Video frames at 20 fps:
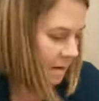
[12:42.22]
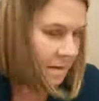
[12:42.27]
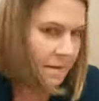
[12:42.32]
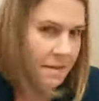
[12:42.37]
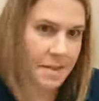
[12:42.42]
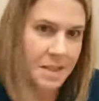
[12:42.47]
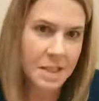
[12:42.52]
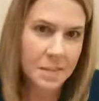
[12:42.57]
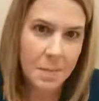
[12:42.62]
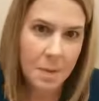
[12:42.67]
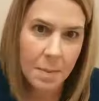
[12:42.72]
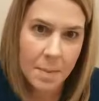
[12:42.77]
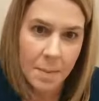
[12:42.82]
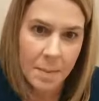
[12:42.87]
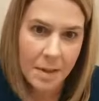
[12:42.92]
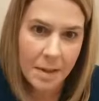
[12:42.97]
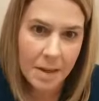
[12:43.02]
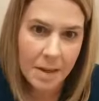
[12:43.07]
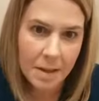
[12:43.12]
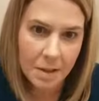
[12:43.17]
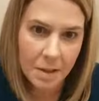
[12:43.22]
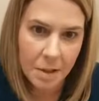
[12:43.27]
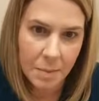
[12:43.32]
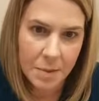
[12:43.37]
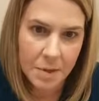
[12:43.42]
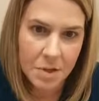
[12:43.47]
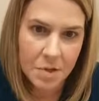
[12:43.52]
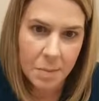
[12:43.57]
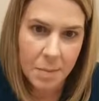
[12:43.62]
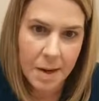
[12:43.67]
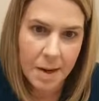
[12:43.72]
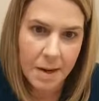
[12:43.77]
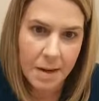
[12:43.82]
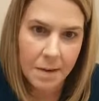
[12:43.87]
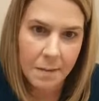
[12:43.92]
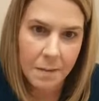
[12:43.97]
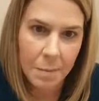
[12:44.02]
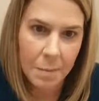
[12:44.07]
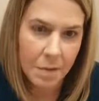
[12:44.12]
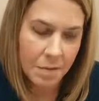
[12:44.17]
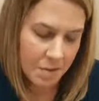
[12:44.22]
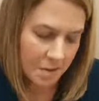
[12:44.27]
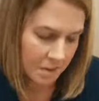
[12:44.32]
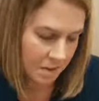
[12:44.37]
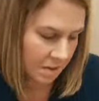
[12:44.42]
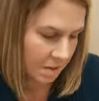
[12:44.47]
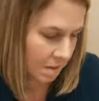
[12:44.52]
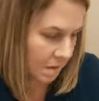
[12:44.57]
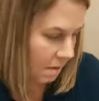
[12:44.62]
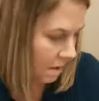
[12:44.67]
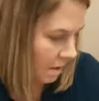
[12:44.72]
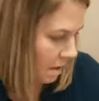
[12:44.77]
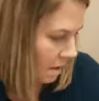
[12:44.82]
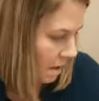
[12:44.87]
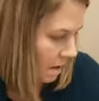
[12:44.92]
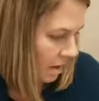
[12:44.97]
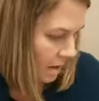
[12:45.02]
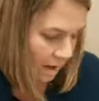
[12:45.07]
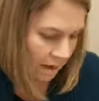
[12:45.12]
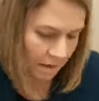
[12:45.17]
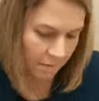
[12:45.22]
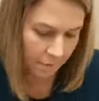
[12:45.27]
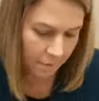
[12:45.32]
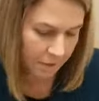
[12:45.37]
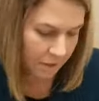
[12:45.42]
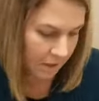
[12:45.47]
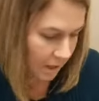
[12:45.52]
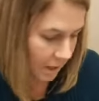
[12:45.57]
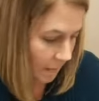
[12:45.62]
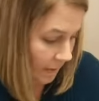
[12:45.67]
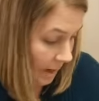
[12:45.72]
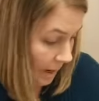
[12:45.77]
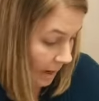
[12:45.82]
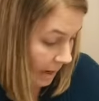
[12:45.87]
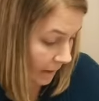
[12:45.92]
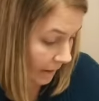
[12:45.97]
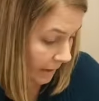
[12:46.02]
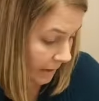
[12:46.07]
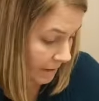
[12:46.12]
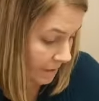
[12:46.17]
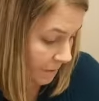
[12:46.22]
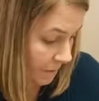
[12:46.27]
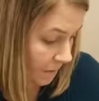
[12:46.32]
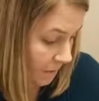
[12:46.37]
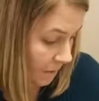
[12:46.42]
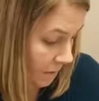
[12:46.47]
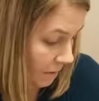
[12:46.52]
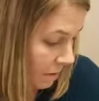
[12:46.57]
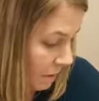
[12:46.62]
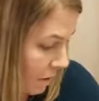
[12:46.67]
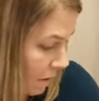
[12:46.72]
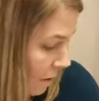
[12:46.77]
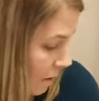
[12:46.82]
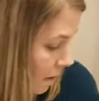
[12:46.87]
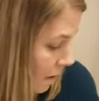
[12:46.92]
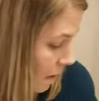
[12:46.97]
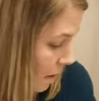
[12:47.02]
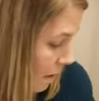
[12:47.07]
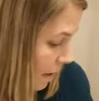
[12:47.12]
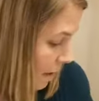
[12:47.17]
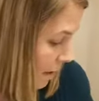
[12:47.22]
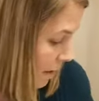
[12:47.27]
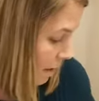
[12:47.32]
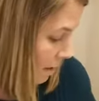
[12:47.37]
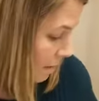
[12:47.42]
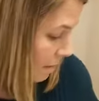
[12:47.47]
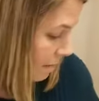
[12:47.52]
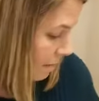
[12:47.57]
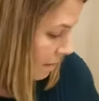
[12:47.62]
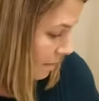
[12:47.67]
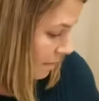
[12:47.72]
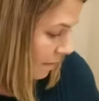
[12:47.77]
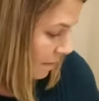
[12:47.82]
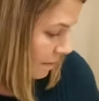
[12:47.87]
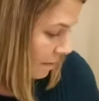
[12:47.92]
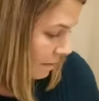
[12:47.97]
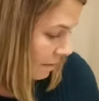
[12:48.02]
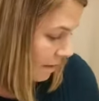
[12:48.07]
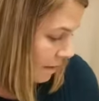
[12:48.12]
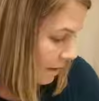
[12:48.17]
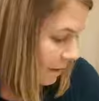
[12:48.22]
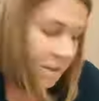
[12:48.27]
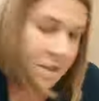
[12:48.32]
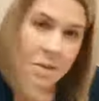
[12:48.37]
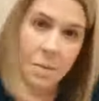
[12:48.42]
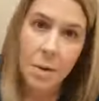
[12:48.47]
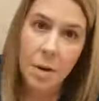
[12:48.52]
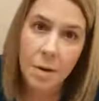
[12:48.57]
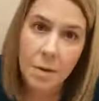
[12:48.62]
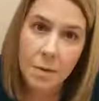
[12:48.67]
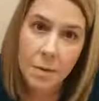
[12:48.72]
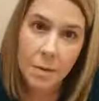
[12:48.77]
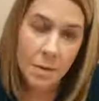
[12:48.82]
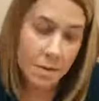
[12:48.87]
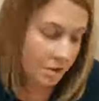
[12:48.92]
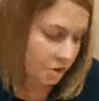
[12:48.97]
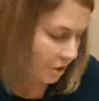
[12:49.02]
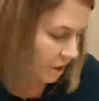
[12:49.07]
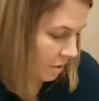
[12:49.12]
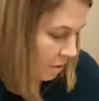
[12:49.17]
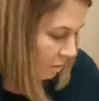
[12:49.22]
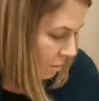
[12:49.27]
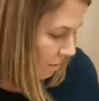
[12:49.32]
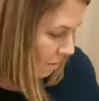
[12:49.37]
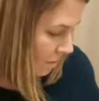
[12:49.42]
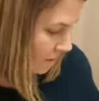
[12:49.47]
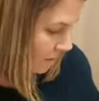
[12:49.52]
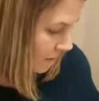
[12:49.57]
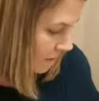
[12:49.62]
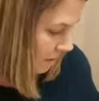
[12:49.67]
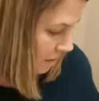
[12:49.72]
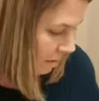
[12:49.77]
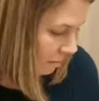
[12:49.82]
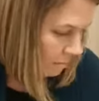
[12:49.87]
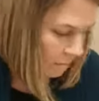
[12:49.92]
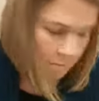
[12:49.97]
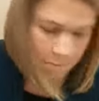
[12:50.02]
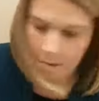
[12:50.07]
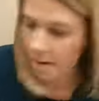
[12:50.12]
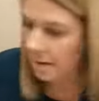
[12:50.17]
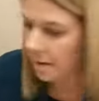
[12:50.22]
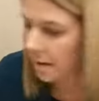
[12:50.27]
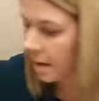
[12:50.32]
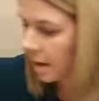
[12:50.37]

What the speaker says: This is probably a little bit dramatic for most every day, but I like to put on, I like to wear a full shadow most of the time. I